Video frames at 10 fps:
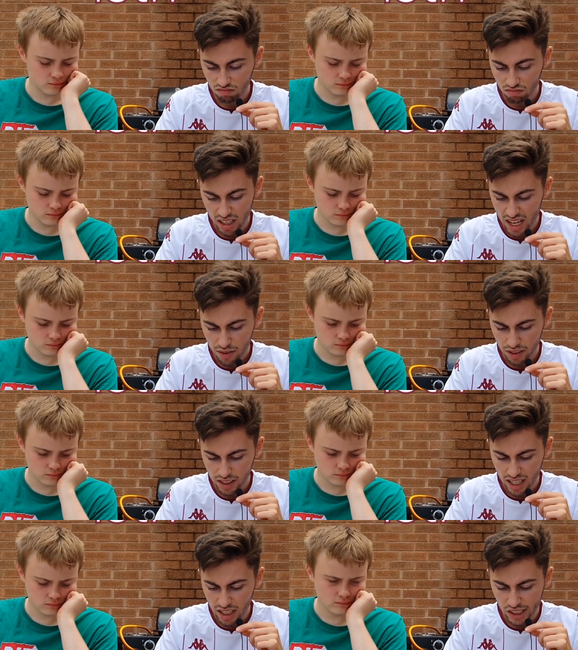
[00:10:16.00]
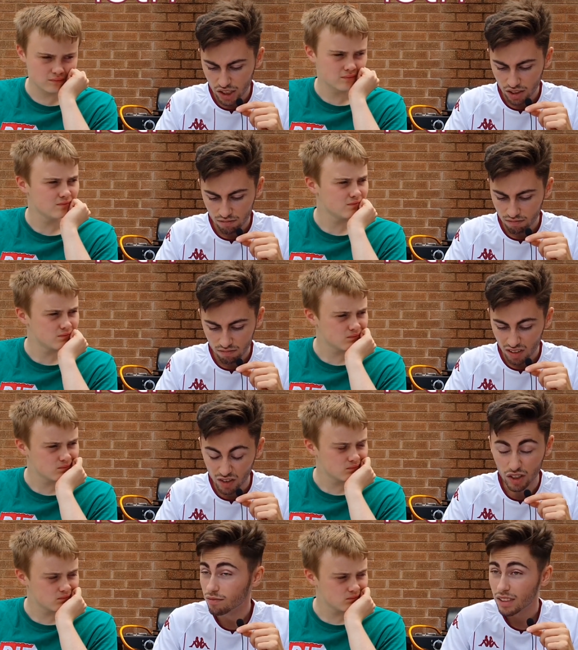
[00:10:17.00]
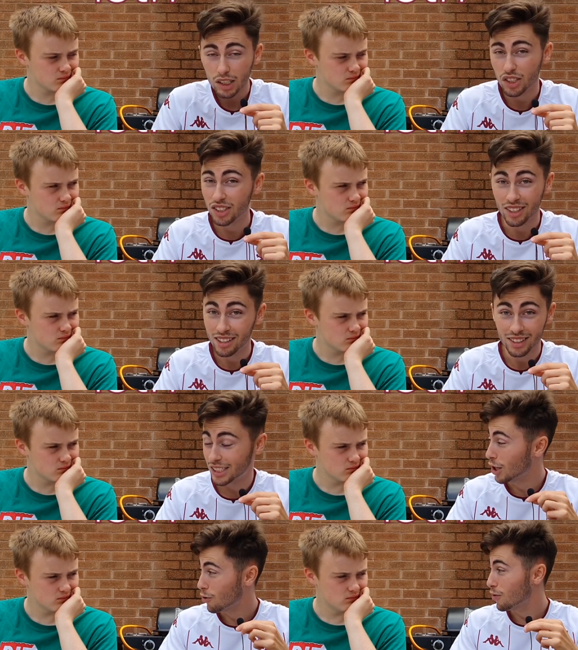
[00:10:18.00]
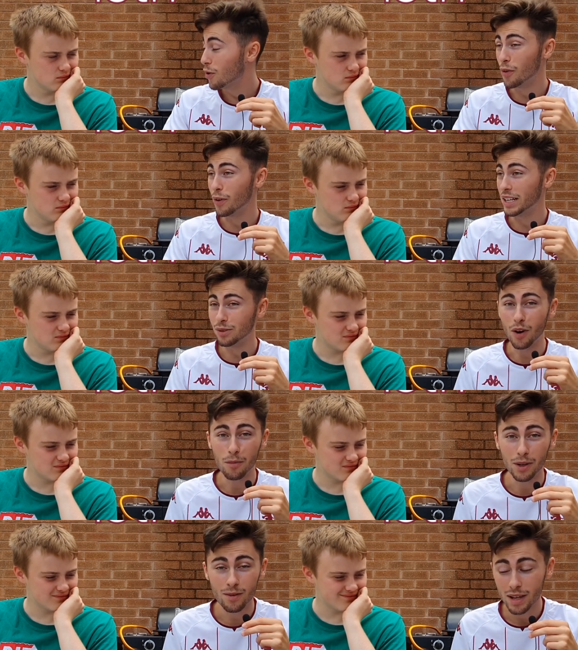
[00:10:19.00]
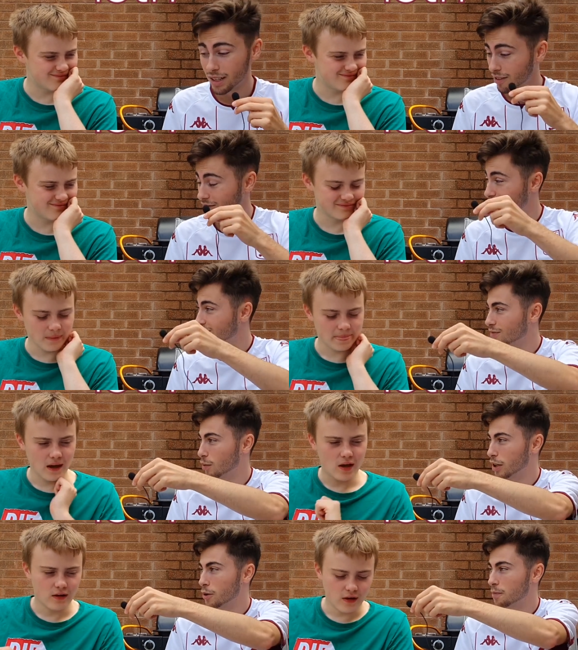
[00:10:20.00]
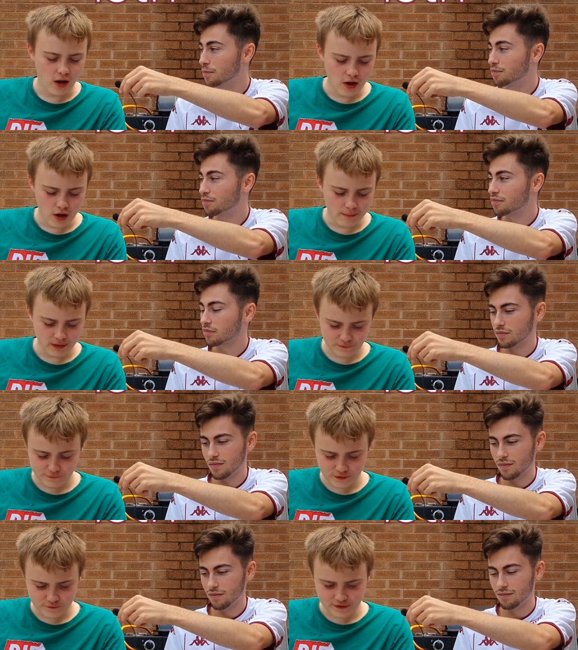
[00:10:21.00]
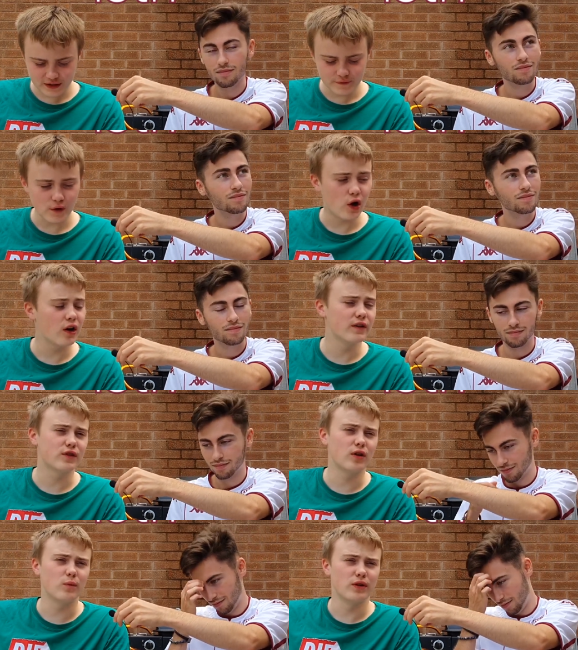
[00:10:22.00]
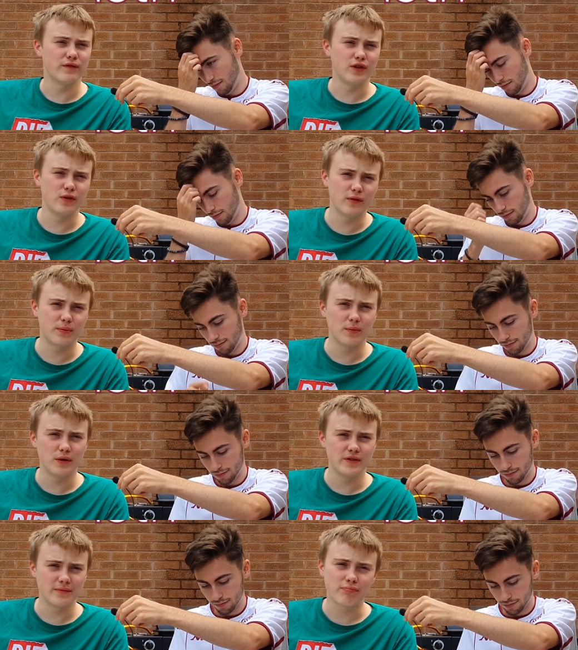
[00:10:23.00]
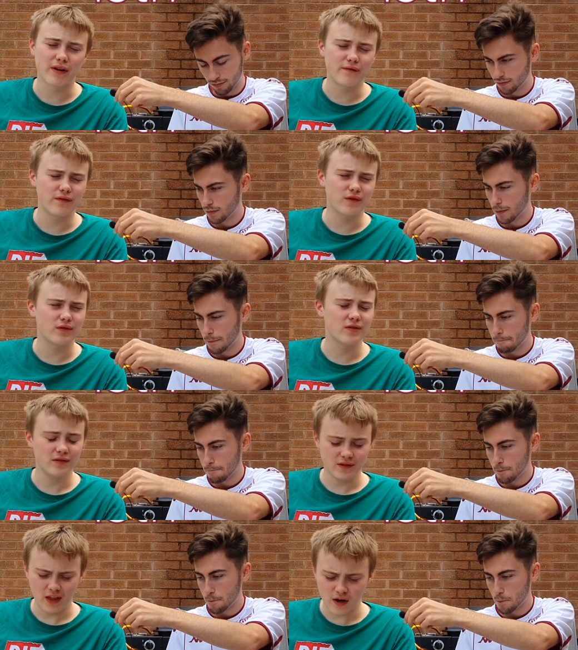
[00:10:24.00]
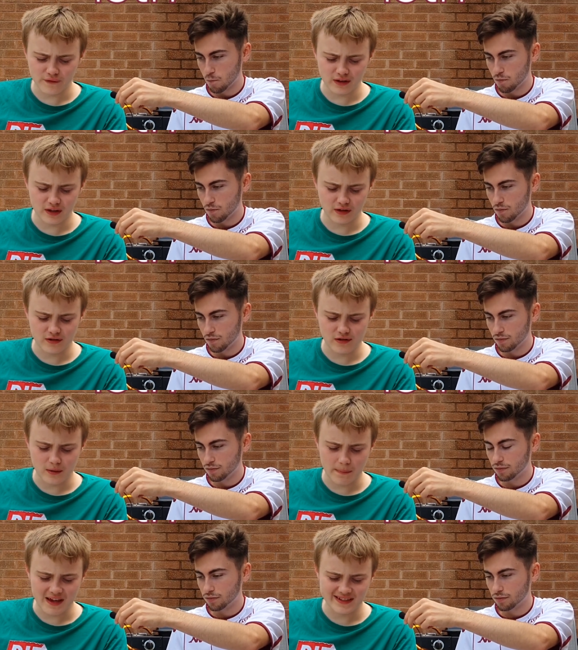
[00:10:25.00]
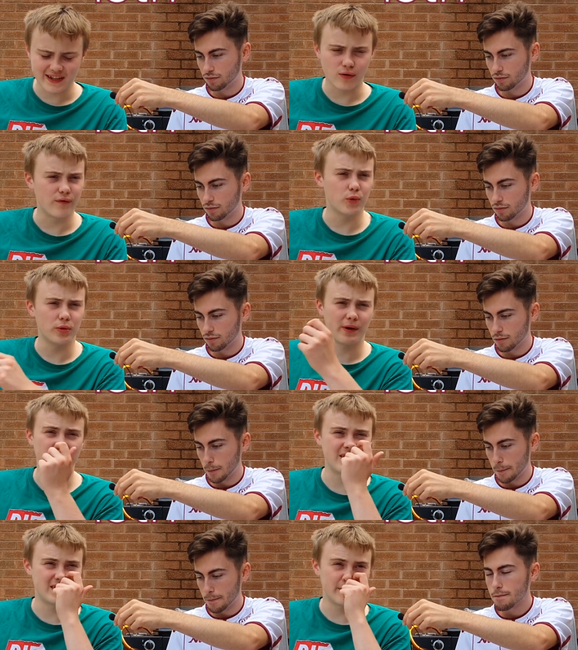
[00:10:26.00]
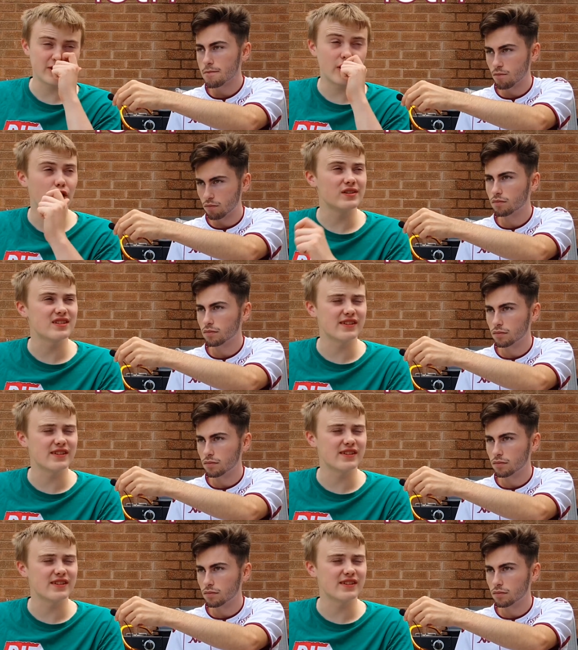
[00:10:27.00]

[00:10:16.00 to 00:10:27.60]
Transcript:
Speaker 1: yeah, other than that, it's just, there's no other reason why I put them there. In
Speaker 2: 15th, I have gone with newly promoted Brentford. I think they're going to do the best out of all the Premier League teams. I know this